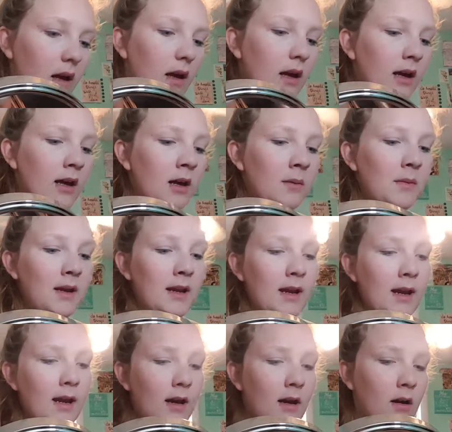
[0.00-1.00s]

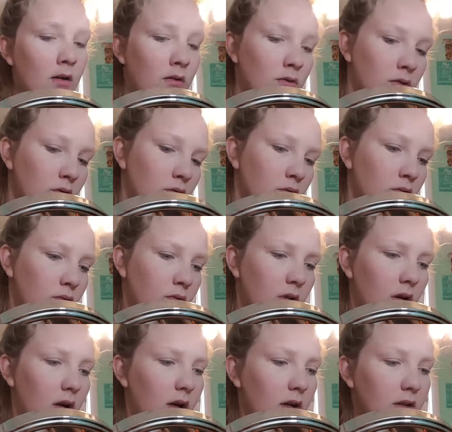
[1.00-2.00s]
now, oh
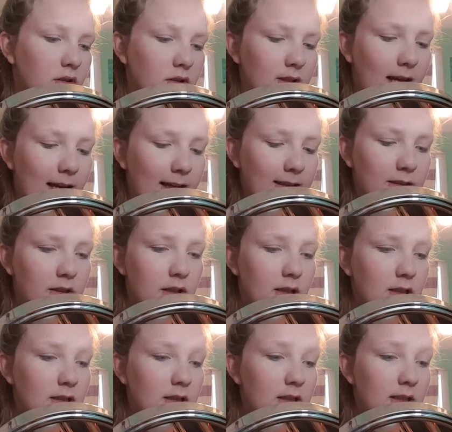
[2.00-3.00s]
gosh, I
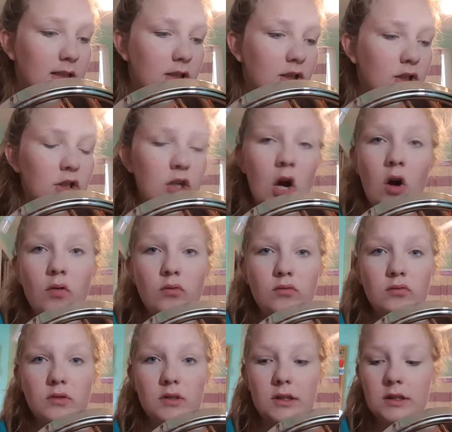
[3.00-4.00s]
don't
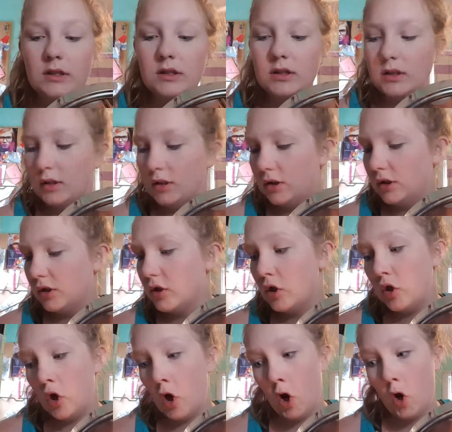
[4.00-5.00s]

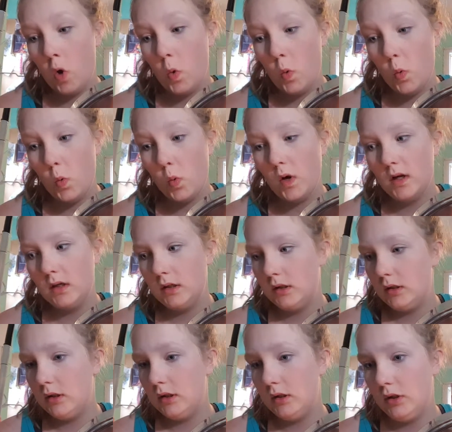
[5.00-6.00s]
know what
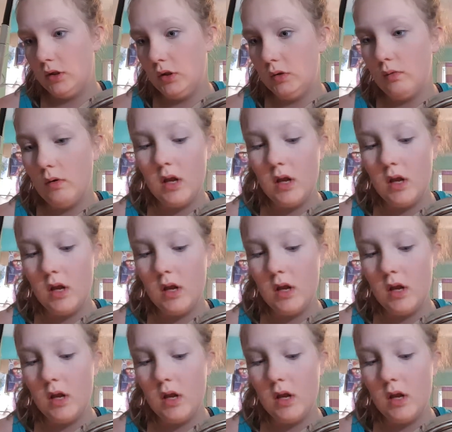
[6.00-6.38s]
to do.